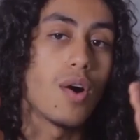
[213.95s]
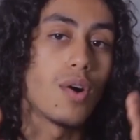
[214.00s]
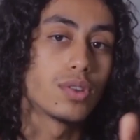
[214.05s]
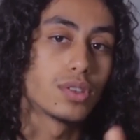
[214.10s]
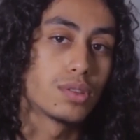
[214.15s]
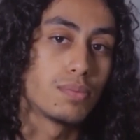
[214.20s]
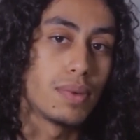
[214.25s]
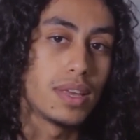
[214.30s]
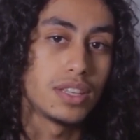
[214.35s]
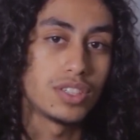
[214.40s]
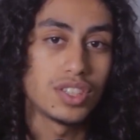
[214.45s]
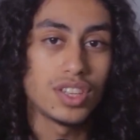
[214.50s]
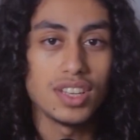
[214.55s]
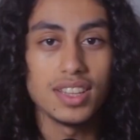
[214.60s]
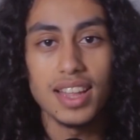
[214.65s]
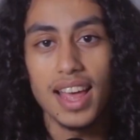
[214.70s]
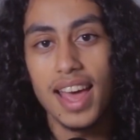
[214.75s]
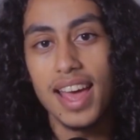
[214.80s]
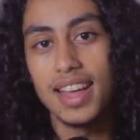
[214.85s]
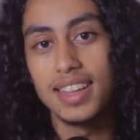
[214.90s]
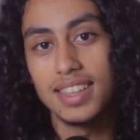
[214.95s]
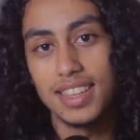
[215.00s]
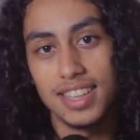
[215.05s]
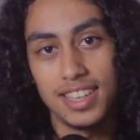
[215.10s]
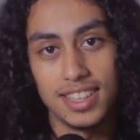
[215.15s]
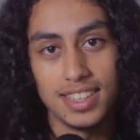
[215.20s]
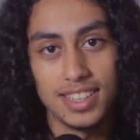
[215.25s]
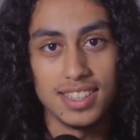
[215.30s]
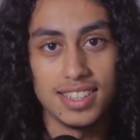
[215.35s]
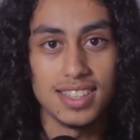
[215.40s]
Automation and
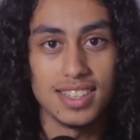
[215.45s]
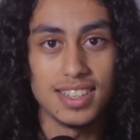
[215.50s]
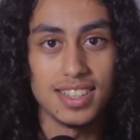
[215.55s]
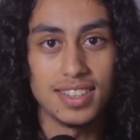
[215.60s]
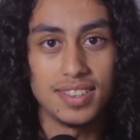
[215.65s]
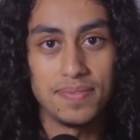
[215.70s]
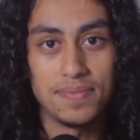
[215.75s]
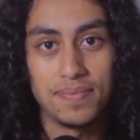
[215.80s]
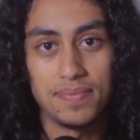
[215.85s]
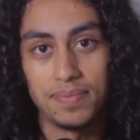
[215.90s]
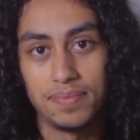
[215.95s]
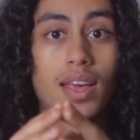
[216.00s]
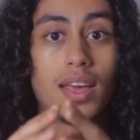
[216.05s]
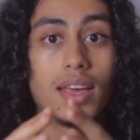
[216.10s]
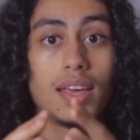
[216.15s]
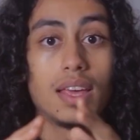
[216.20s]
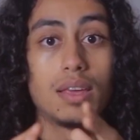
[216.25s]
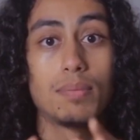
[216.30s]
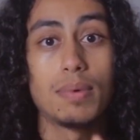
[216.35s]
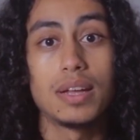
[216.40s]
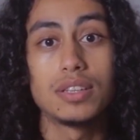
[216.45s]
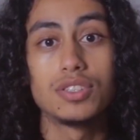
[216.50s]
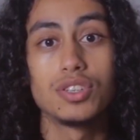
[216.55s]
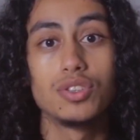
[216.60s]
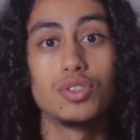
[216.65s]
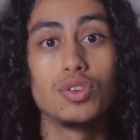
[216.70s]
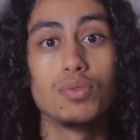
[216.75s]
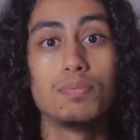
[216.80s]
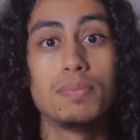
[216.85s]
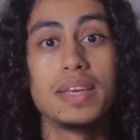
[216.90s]
ease.
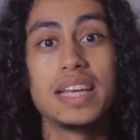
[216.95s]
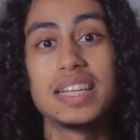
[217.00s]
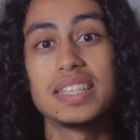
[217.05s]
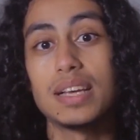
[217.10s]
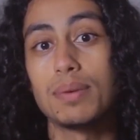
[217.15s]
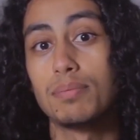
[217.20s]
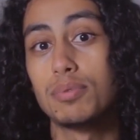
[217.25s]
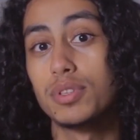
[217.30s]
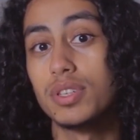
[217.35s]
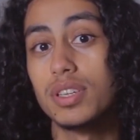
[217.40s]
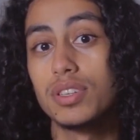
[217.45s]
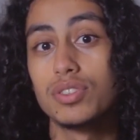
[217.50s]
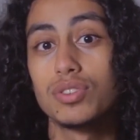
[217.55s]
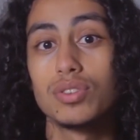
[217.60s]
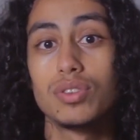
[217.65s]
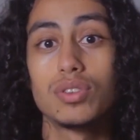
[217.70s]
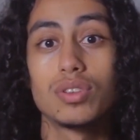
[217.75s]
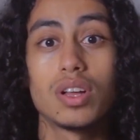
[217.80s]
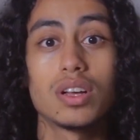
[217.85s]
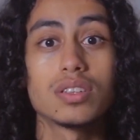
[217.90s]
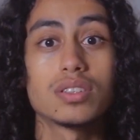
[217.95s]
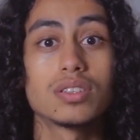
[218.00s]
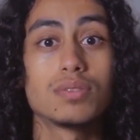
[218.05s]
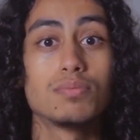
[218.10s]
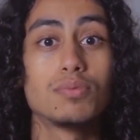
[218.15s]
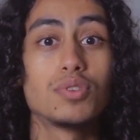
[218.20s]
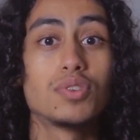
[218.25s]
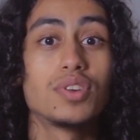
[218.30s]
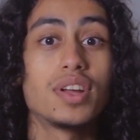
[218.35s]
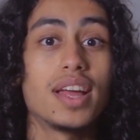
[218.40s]
Imagine you meet a potential
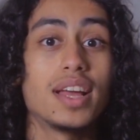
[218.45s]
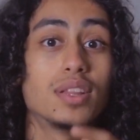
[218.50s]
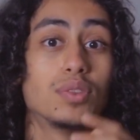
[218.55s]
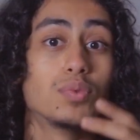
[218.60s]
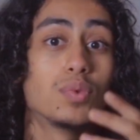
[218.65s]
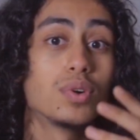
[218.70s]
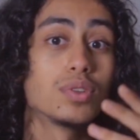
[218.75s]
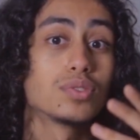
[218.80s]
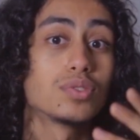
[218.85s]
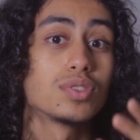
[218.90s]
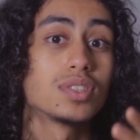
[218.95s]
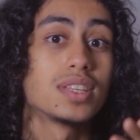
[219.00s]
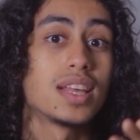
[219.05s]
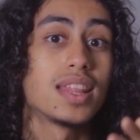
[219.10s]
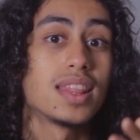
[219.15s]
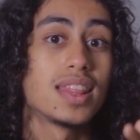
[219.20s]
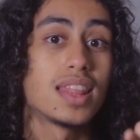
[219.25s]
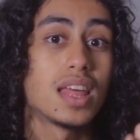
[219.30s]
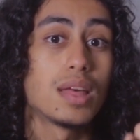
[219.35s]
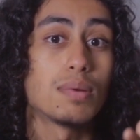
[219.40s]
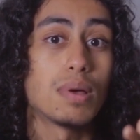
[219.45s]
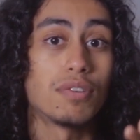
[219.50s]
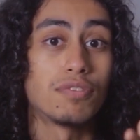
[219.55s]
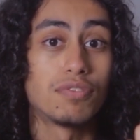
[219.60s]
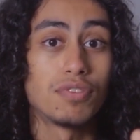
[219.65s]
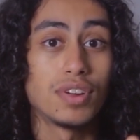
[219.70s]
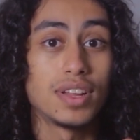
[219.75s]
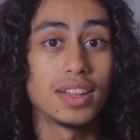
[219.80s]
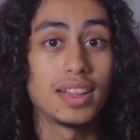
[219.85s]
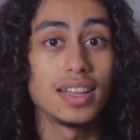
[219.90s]
customer and want to send them a
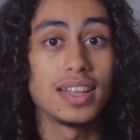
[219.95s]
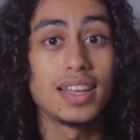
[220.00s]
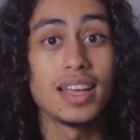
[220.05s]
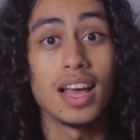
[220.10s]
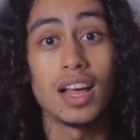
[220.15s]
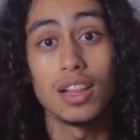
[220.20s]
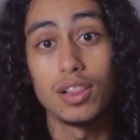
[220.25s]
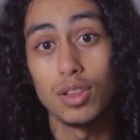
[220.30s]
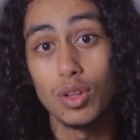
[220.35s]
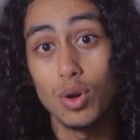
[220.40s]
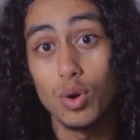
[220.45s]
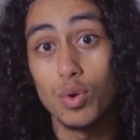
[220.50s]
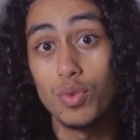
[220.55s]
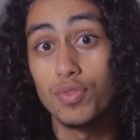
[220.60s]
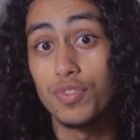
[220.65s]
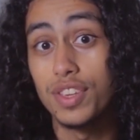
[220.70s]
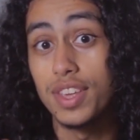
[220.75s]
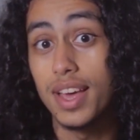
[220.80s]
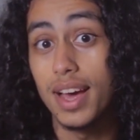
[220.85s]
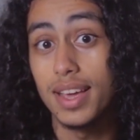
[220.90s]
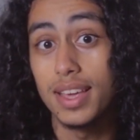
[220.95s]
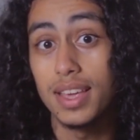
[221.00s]
friendly hello via